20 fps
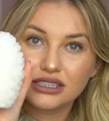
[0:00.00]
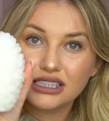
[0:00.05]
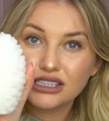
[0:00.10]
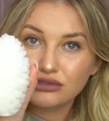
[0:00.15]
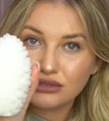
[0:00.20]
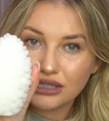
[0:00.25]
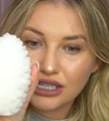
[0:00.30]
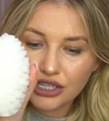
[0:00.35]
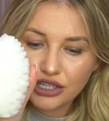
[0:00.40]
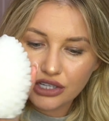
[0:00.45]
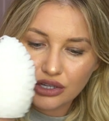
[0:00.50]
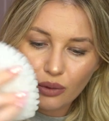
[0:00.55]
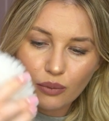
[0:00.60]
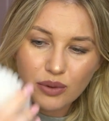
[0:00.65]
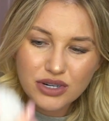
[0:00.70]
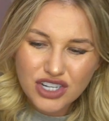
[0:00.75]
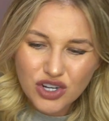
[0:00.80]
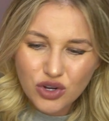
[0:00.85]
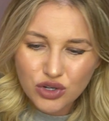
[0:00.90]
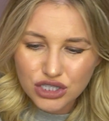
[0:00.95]
This is really cute. I
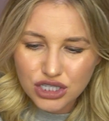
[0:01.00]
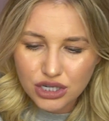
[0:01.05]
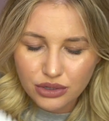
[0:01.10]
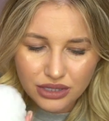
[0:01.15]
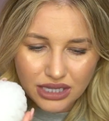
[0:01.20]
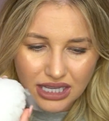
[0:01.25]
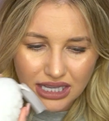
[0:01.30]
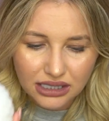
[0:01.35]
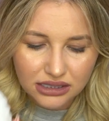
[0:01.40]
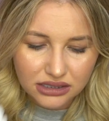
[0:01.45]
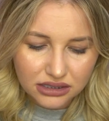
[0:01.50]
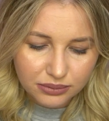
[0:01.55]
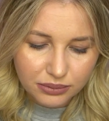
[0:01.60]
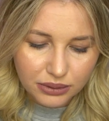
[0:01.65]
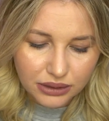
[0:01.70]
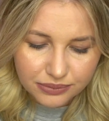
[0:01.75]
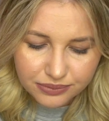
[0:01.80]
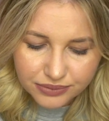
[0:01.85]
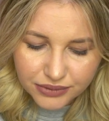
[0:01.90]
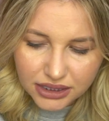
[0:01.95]
wish I got 2 of these,
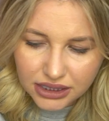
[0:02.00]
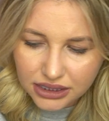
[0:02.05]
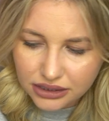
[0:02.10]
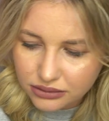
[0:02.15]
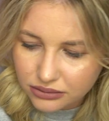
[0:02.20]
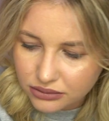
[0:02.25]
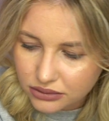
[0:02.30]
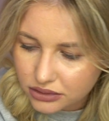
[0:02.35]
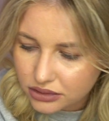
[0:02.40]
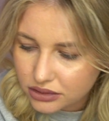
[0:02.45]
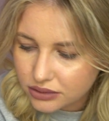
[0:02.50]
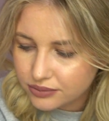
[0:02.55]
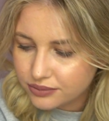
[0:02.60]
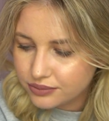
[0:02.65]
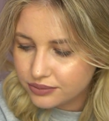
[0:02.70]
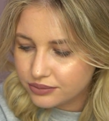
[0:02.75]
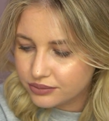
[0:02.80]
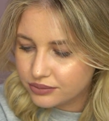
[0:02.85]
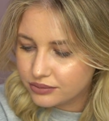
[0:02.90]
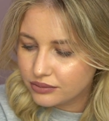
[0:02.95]
but I didn't.
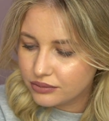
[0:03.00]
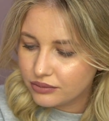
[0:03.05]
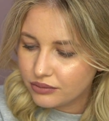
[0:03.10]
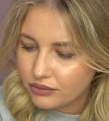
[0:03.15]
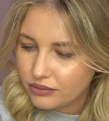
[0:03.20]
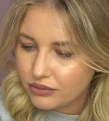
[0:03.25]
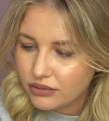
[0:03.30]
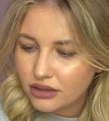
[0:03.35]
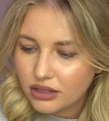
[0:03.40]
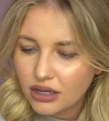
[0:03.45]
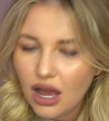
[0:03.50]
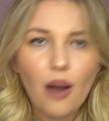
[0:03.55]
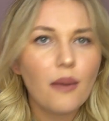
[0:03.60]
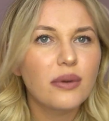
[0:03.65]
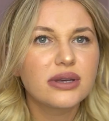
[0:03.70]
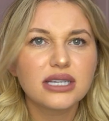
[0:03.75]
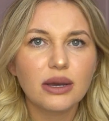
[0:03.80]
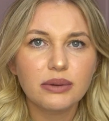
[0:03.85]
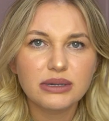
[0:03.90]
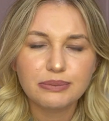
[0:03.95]
I
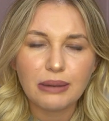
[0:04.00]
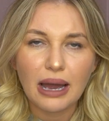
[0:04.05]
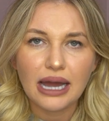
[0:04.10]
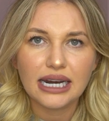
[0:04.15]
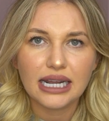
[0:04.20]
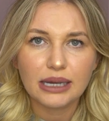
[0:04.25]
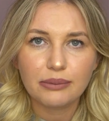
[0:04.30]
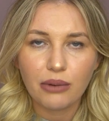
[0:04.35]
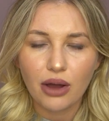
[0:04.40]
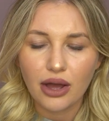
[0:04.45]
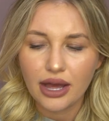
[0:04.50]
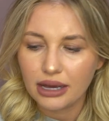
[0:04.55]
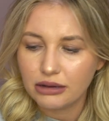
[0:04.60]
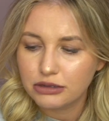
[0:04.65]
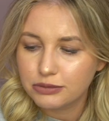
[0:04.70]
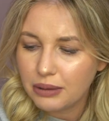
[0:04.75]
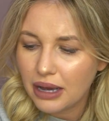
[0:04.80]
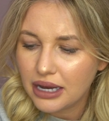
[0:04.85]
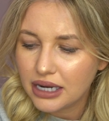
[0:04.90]
was panic buying.